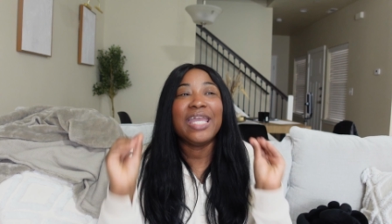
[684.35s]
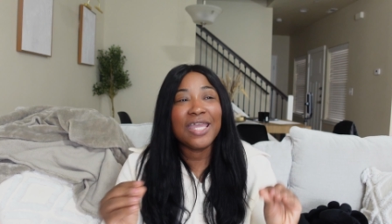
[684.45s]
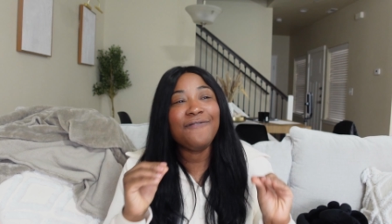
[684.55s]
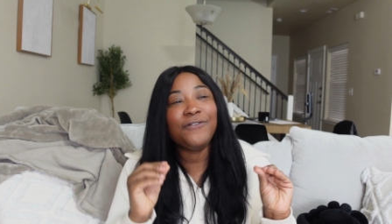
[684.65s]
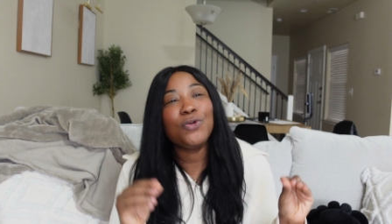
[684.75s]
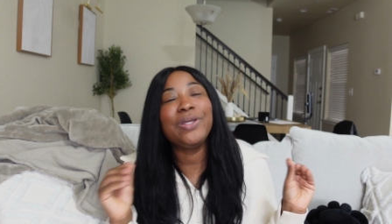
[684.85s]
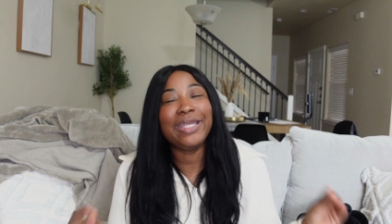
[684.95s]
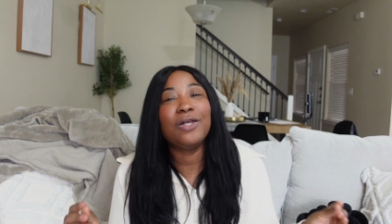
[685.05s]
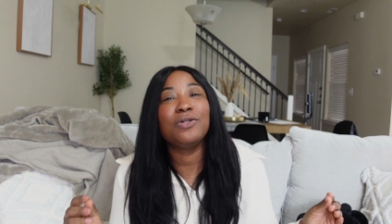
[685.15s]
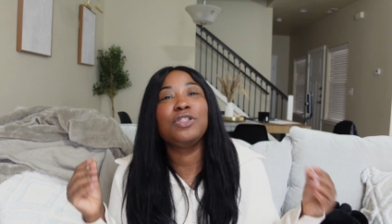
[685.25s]
if you
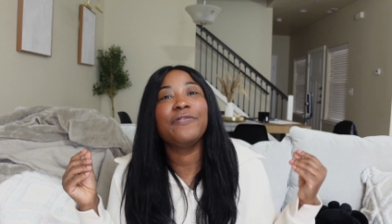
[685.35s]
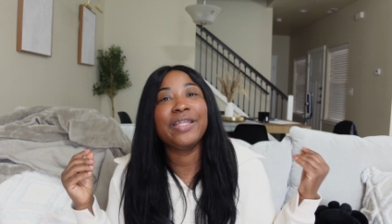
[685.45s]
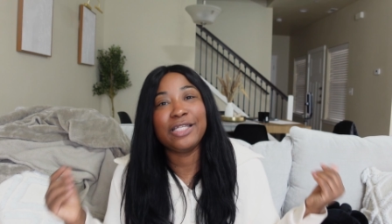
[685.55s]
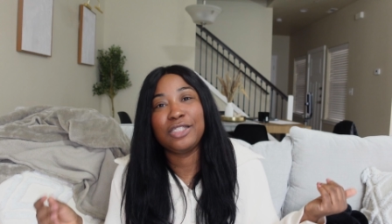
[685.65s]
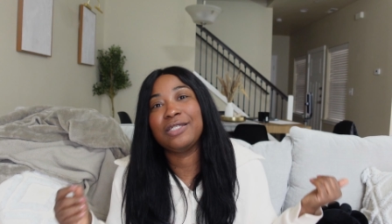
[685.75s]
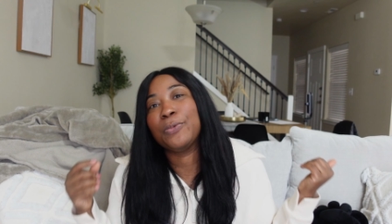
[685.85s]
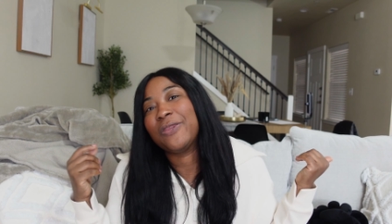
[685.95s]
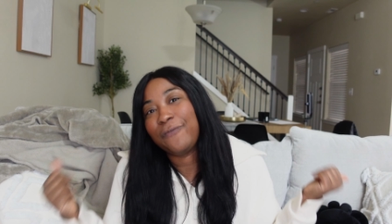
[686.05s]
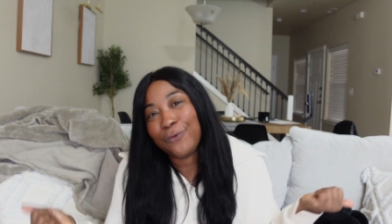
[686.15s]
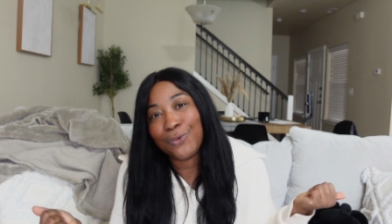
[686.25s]
healed your relationship
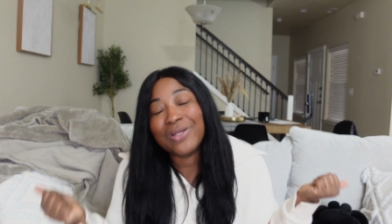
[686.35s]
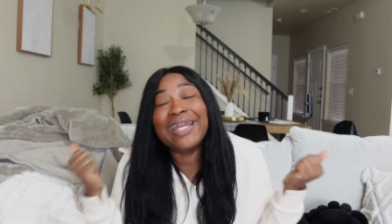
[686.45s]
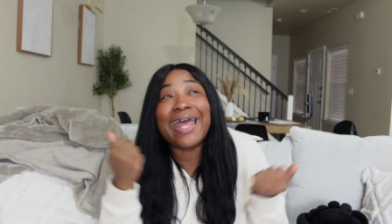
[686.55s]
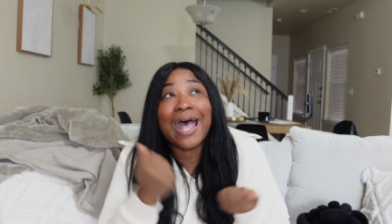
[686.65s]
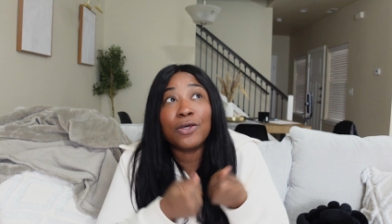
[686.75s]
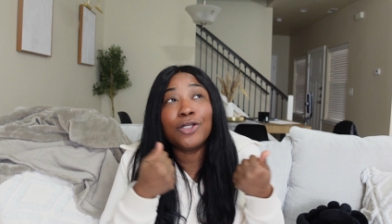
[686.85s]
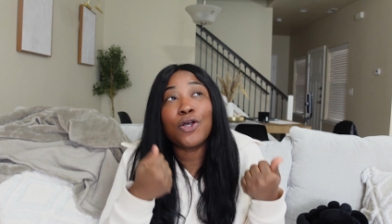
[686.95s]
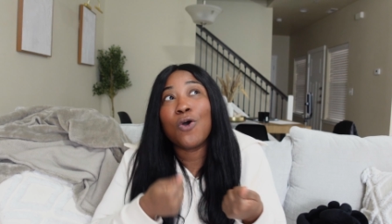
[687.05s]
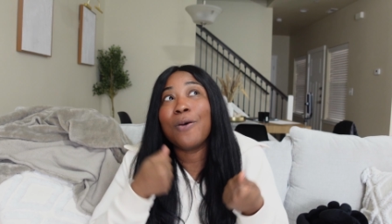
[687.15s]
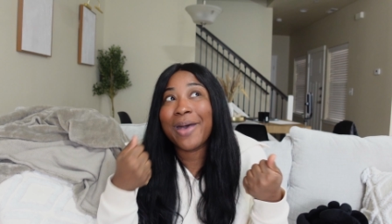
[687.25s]
with food and how to
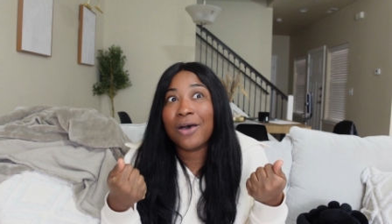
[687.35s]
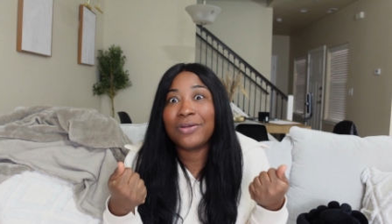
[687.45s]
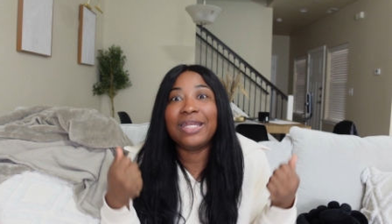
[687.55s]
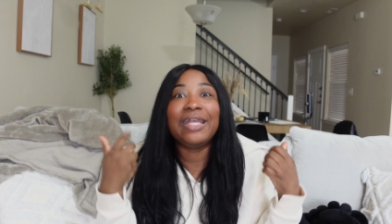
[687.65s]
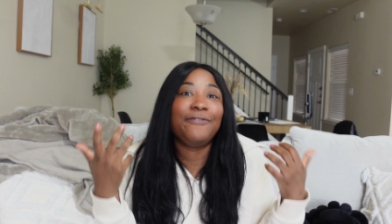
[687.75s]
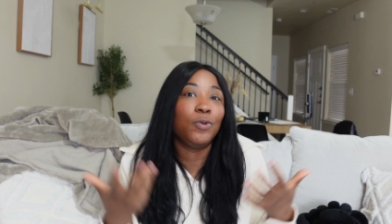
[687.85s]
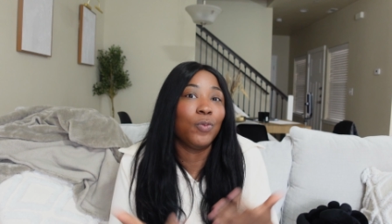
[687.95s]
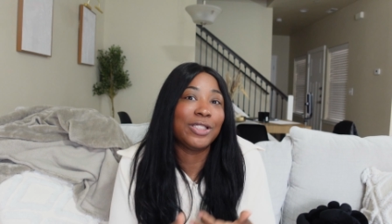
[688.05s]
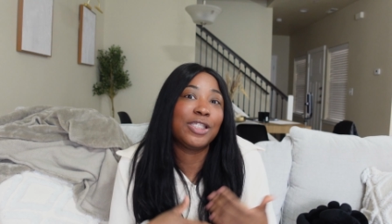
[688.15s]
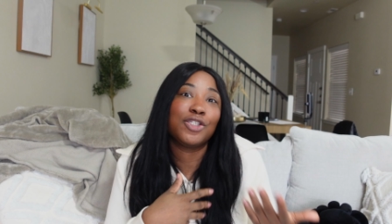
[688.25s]
go about it if you
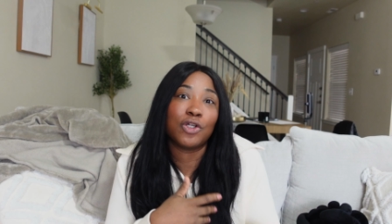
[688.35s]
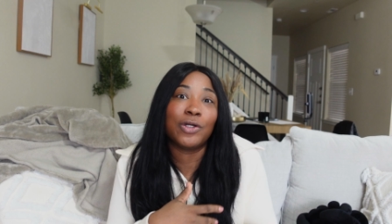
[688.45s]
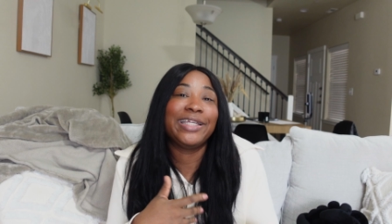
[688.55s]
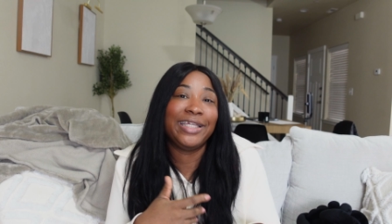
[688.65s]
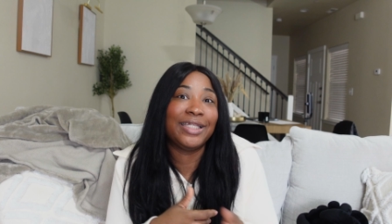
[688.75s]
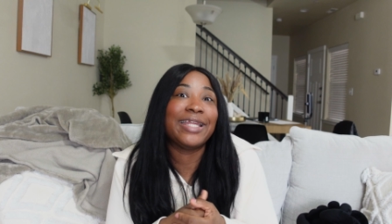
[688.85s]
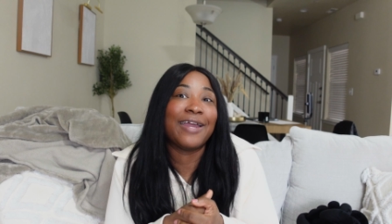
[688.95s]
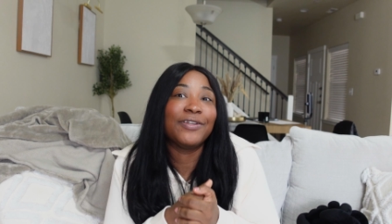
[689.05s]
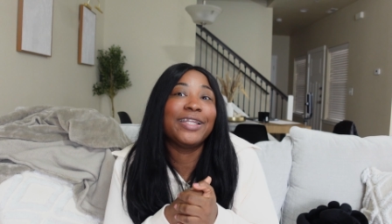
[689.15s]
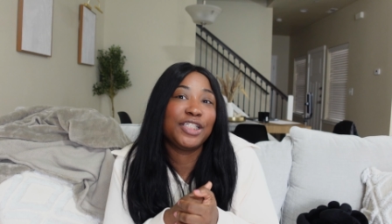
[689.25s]
want to start healing
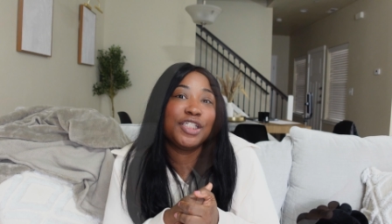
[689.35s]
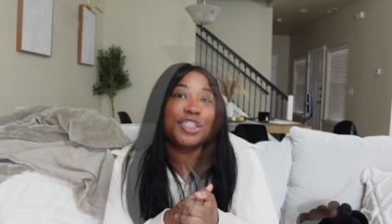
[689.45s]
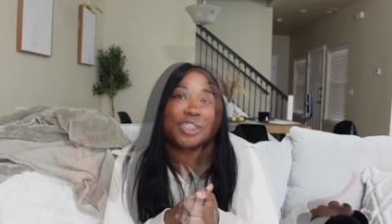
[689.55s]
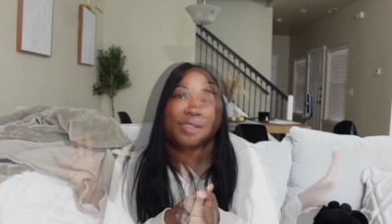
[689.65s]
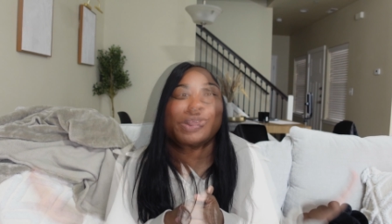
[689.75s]
that relationship.